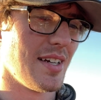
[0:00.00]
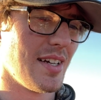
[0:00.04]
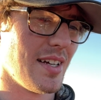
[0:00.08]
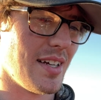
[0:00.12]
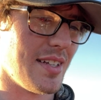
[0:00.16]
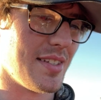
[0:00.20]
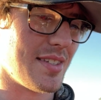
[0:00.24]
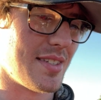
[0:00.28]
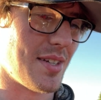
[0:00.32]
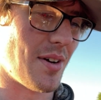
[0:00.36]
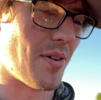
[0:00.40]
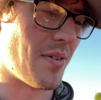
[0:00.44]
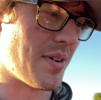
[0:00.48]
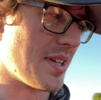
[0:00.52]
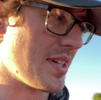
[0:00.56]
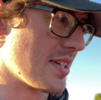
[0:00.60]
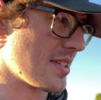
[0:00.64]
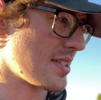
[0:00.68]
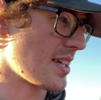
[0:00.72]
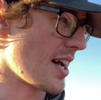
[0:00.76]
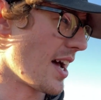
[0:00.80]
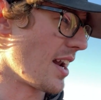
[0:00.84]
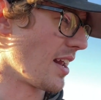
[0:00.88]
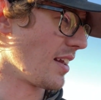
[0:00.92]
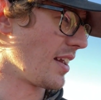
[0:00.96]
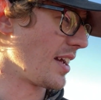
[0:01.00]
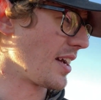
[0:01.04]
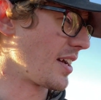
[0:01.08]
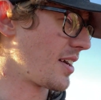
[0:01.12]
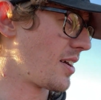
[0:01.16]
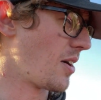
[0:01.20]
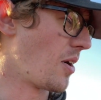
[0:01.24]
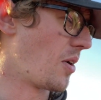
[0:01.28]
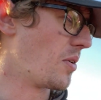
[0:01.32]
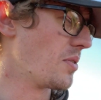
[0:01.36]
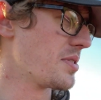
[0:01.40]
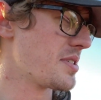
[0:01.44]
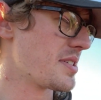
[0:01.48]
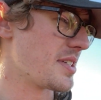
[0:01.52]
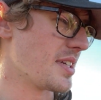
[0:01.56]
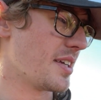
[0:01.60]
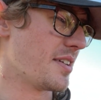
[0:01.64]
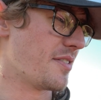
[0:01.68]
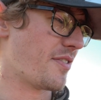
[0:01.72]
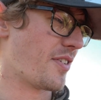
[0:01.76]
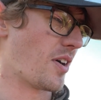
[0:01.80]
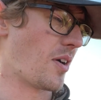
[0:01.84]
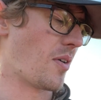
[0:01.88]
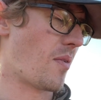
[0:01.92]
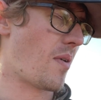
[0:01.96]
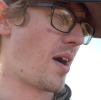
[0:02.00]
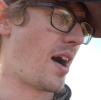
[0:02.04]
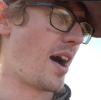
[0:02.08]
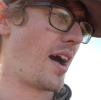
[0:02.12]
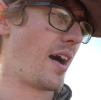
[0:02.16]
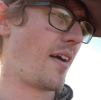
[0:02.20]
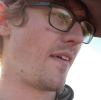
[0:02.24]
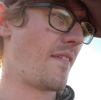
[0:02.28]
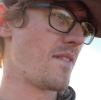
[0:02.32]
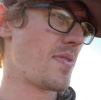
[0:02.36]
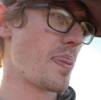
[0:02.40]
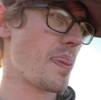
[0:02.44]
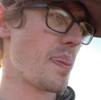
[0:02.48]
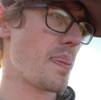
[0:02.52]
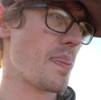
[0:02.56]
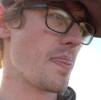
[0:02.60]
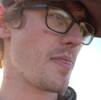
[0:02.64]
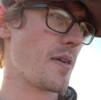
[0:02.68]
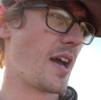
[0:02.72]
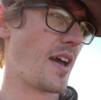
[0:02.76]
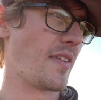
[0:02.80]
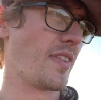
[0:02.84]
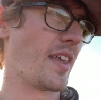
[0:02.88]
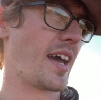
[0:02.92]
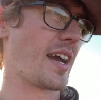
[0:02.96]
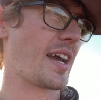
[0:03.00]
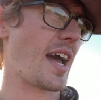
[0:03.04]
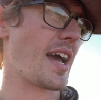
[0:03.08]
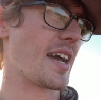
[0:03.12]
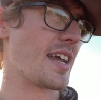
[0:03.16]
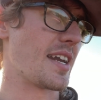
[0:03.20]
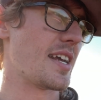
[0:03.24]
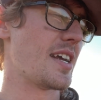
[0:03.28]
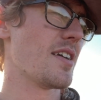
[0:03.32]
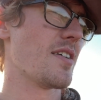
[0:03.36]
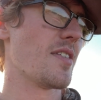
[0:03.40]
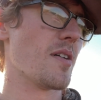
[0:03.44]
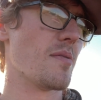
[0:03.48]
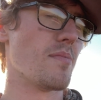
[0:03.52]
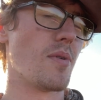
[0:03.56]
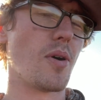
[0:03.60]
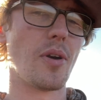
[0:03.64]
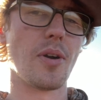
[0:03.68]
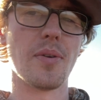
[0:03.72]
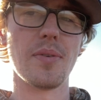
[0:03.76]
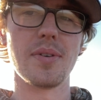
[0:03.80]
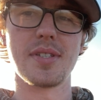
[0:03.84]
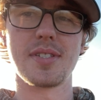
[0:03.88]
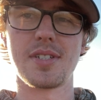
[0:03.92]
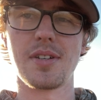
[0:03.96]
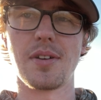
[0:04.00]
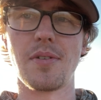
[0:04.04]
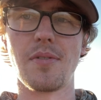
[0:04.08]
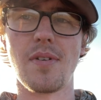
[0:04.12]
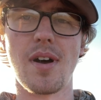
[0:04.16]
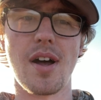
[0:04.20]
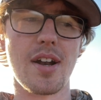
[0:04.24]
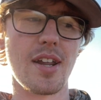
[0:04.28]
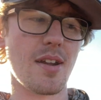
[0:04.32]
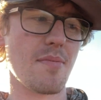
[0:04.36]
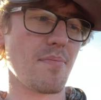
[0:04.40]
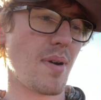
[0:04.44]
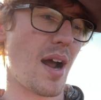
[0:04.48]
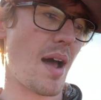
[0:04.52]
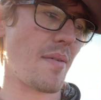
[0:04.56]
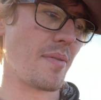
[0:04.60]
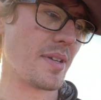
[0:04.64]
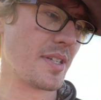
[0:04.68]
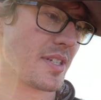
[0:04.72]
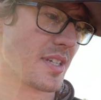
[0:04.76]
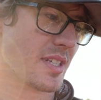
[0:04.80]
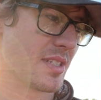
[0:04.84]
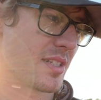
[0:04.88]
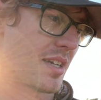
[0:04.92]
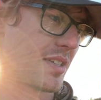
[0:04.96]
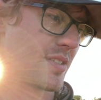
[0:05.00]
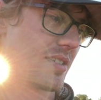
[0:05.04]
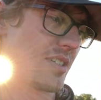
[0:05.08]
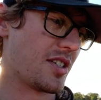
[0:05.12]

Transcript: And so we just kind of like coasted for a while. And like I could hear the motor was still running, probably just because the